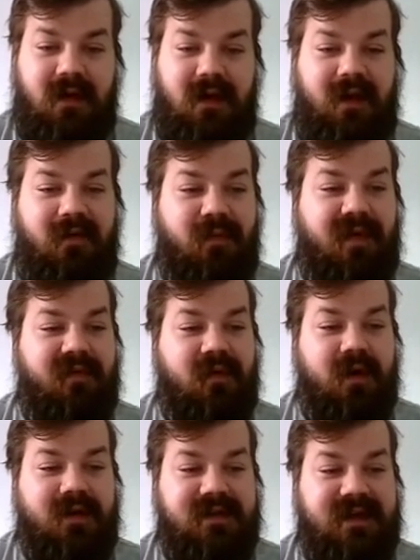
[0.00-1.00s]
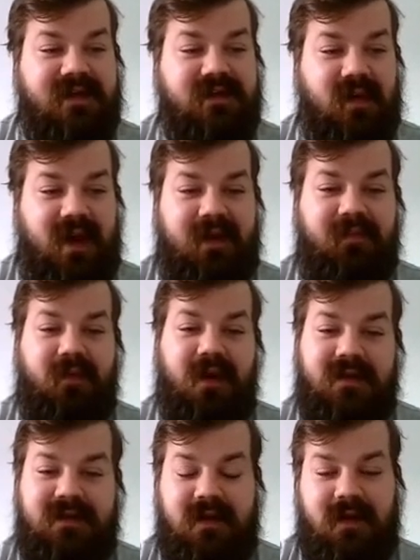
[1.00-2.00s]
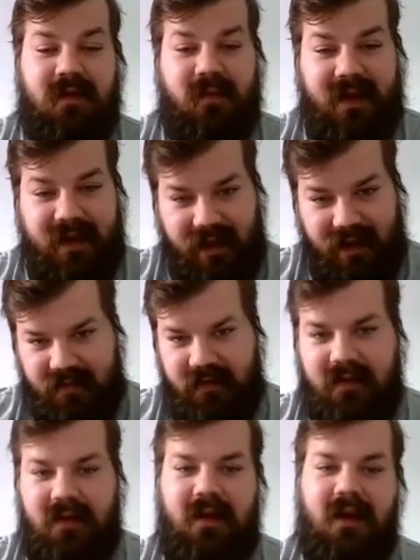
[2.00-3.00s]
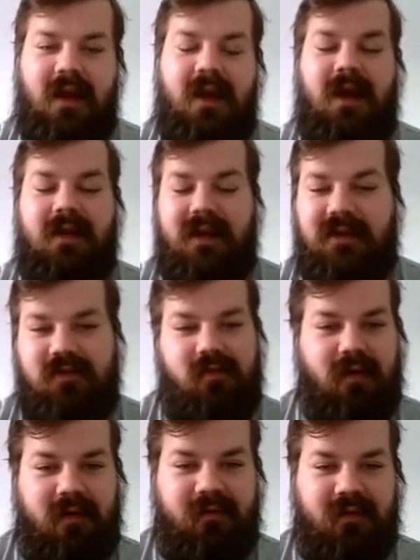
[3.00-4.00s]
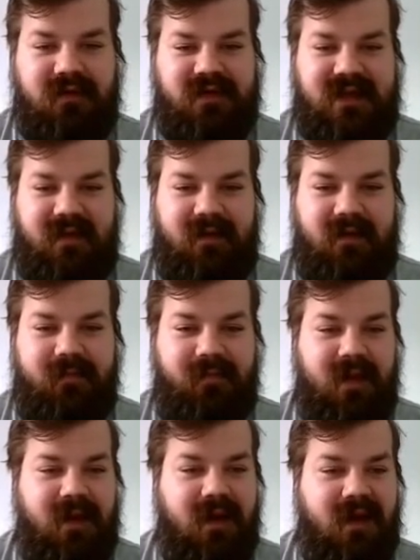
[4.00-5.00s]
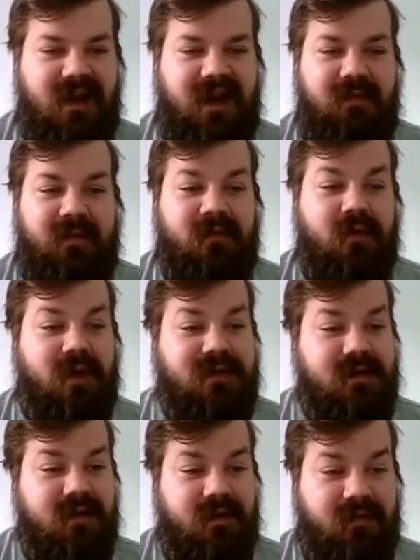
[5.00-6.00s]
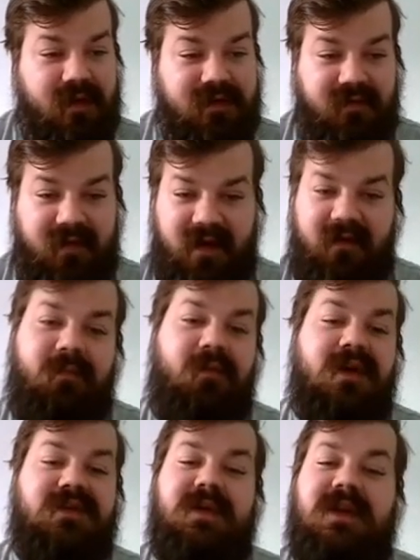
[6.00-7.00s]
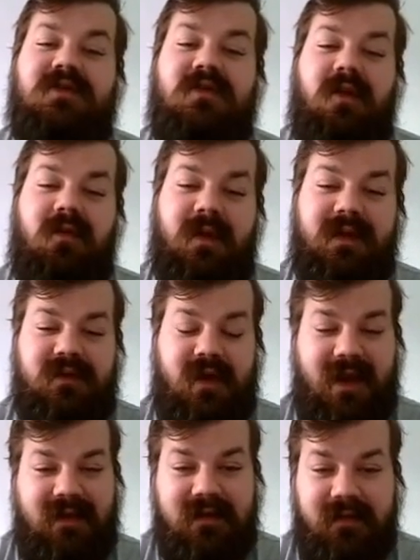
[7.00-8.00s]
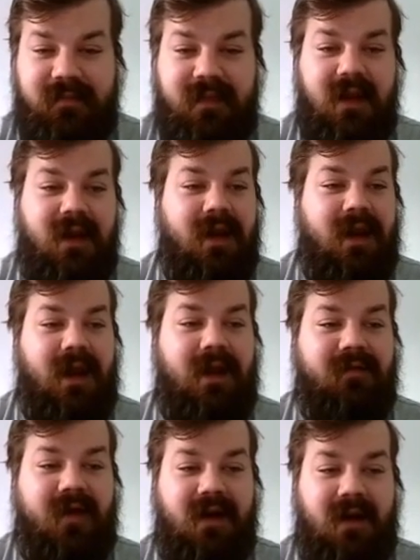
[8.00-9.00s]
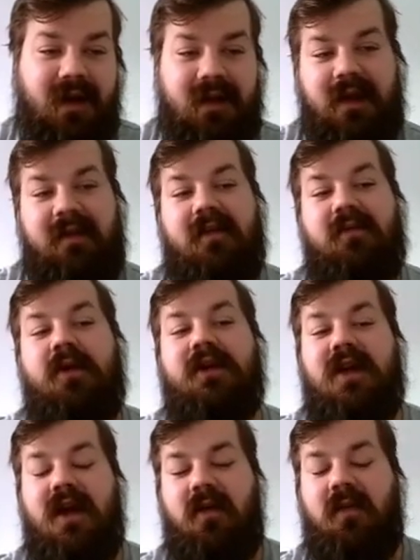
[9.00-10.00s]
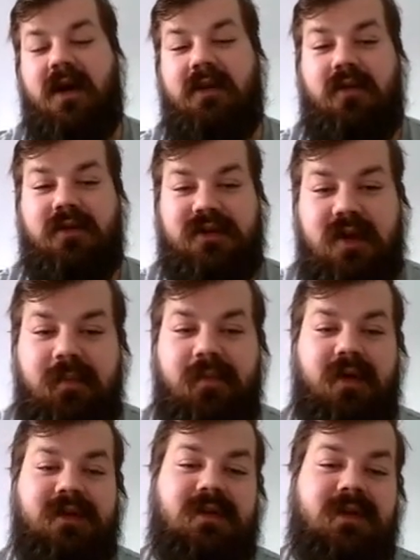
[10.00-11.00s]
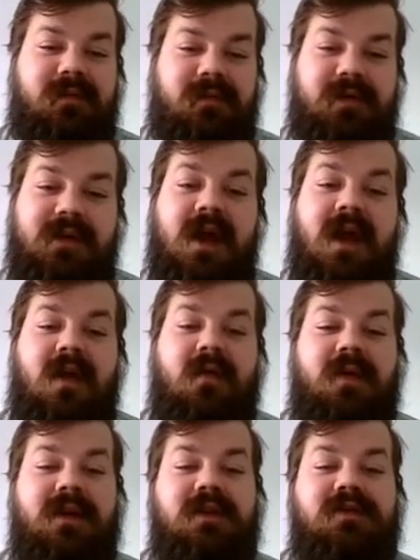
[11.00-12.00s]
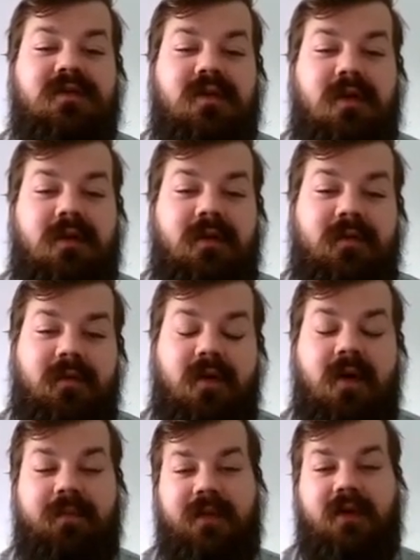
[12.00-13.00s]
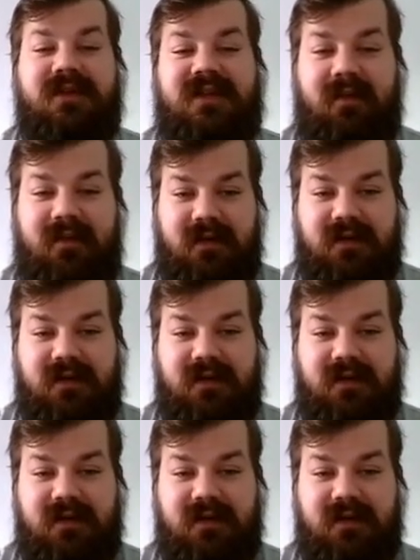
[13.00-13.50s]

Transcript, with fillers: If we've got six to eight points, we again uh, need to roll four to seven. If we've got three to five points, we need to roll one to eight. And finally, if we've got one or two points on the board, we need to roll four or seven.